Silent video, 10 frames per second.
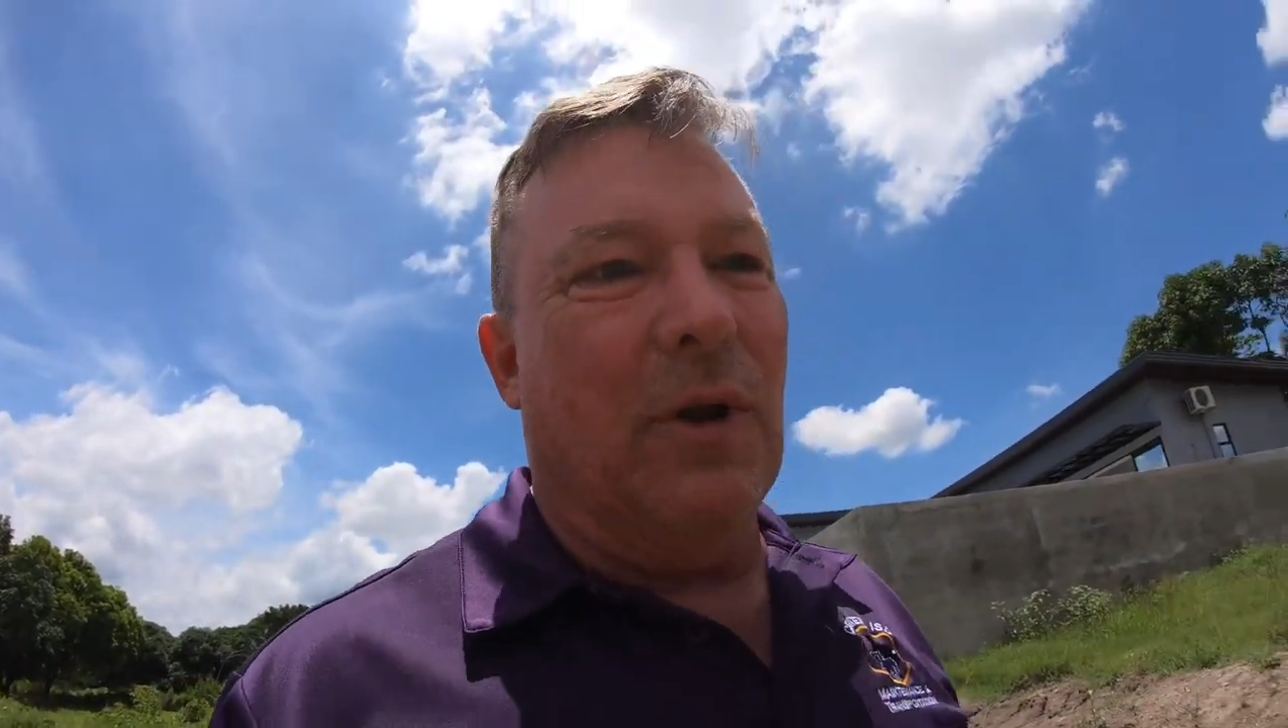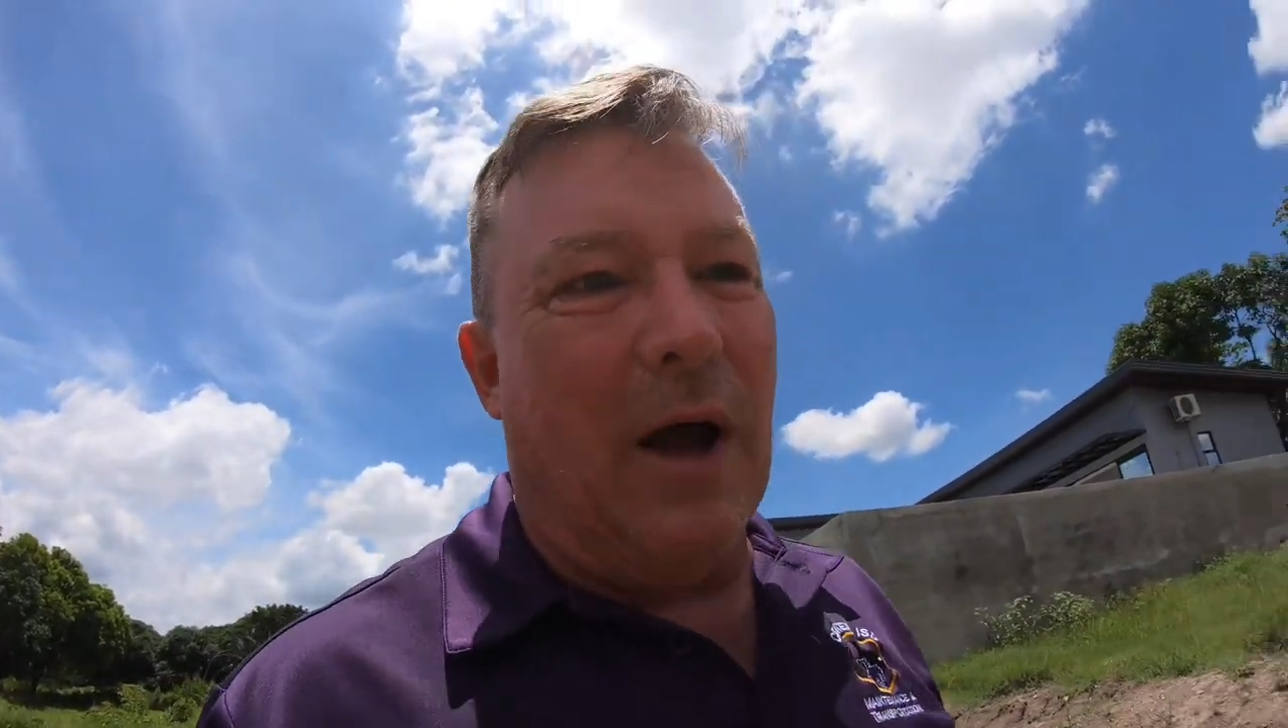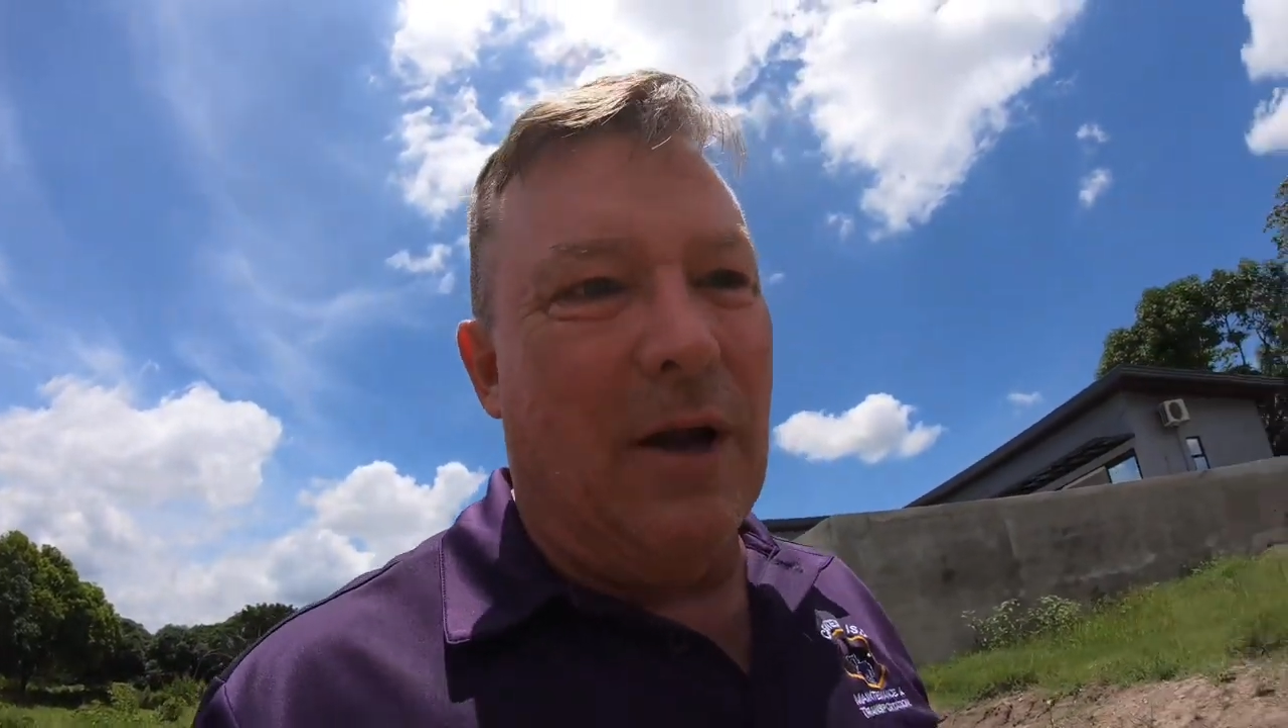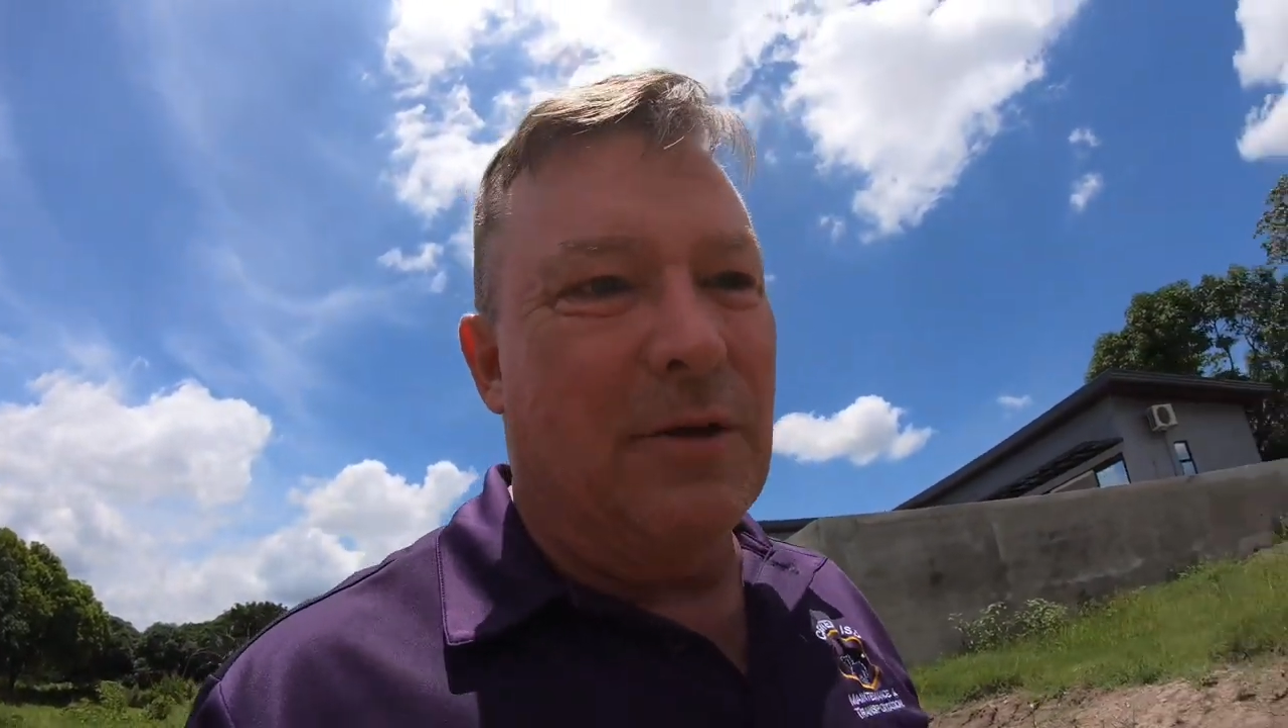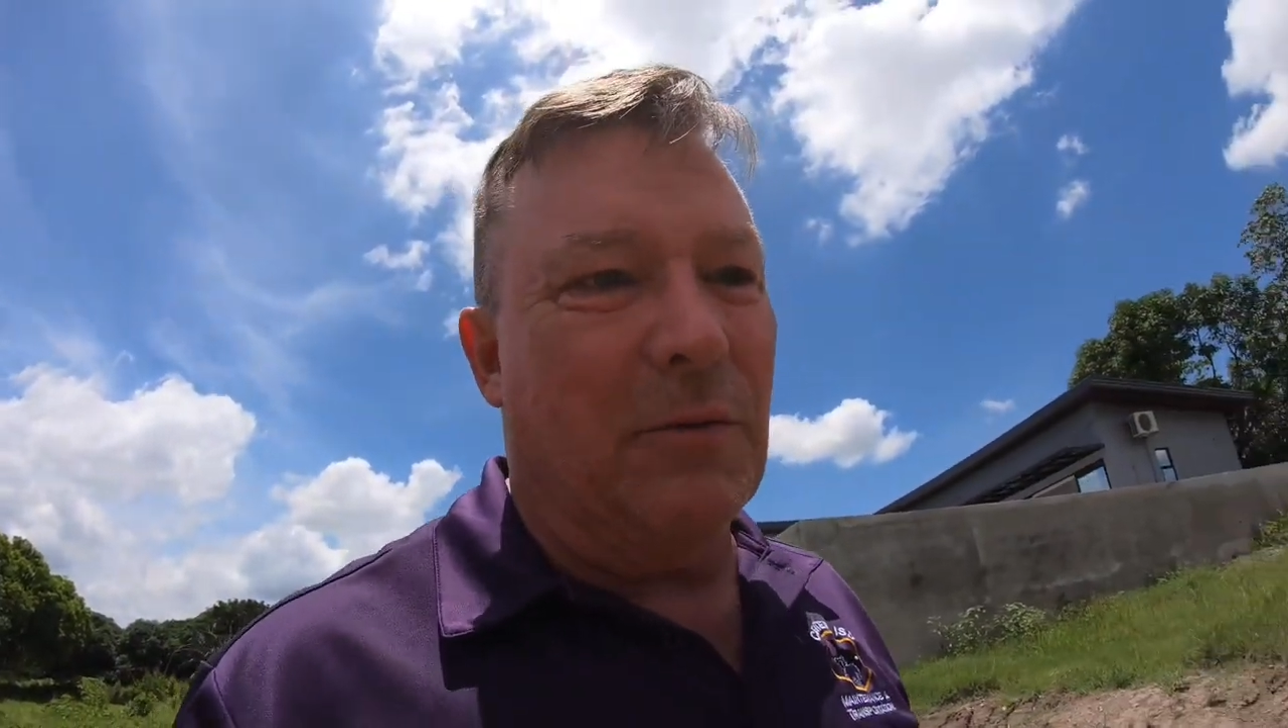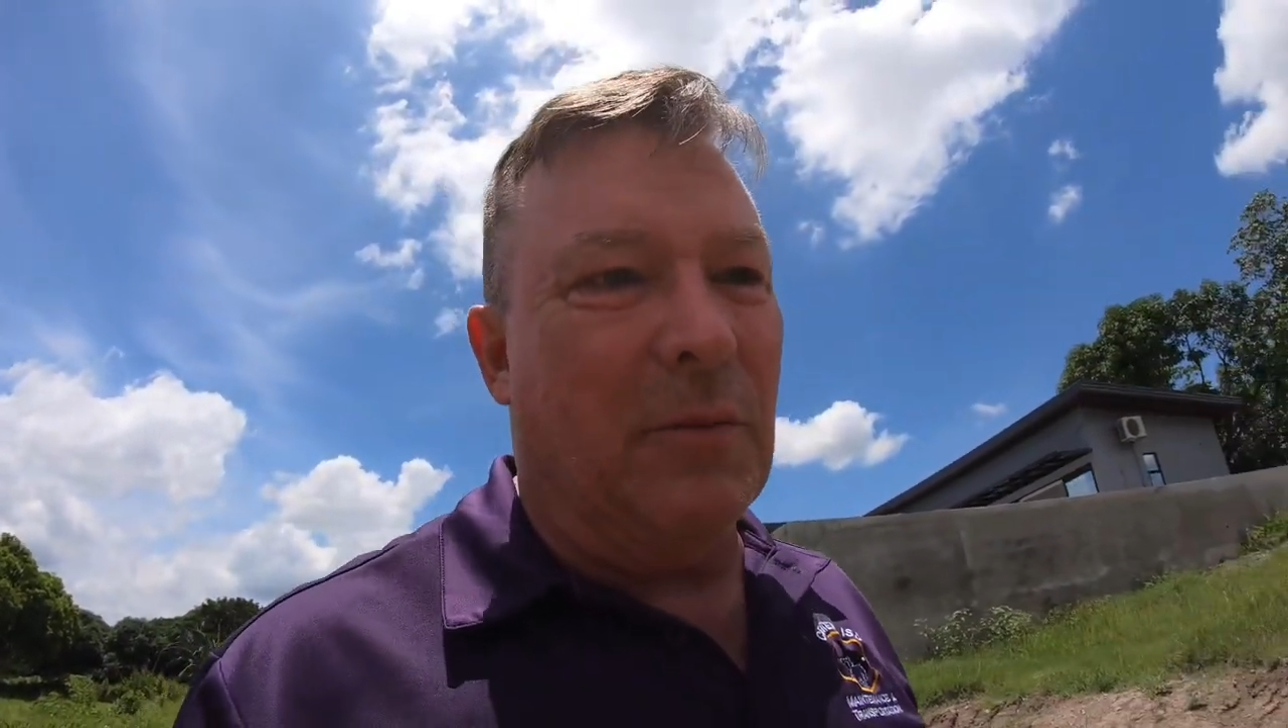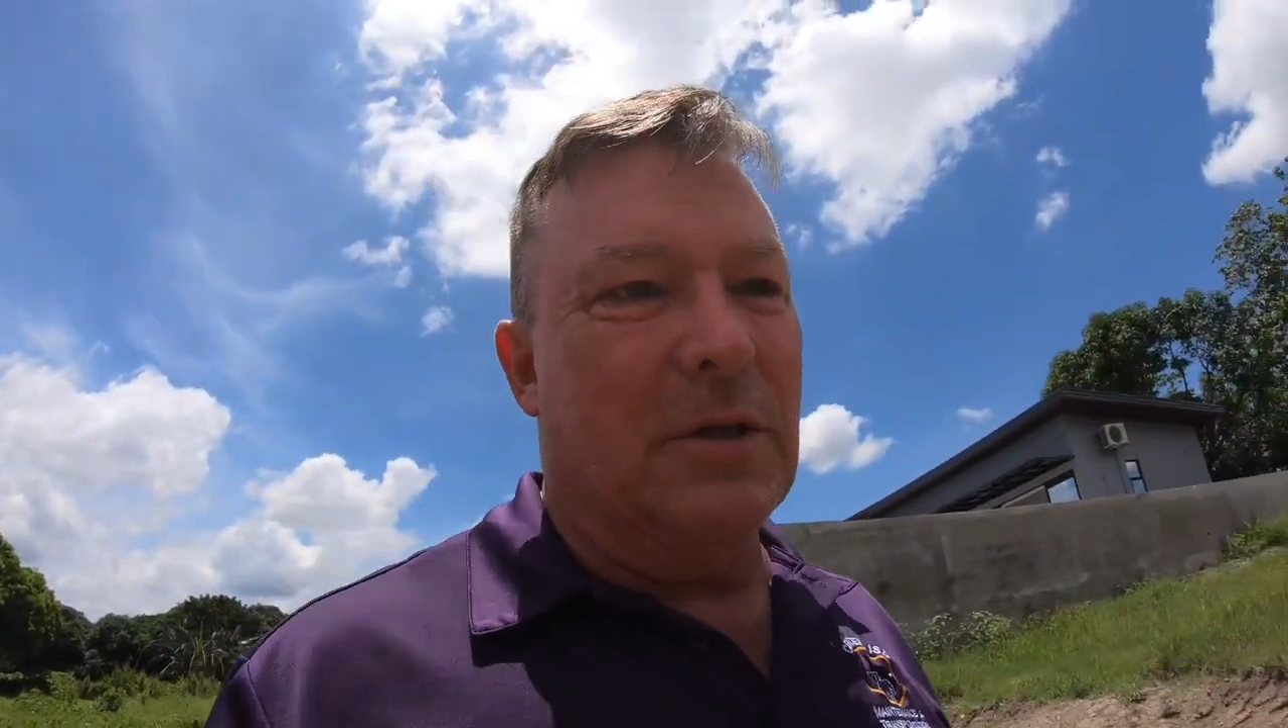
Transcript: lines from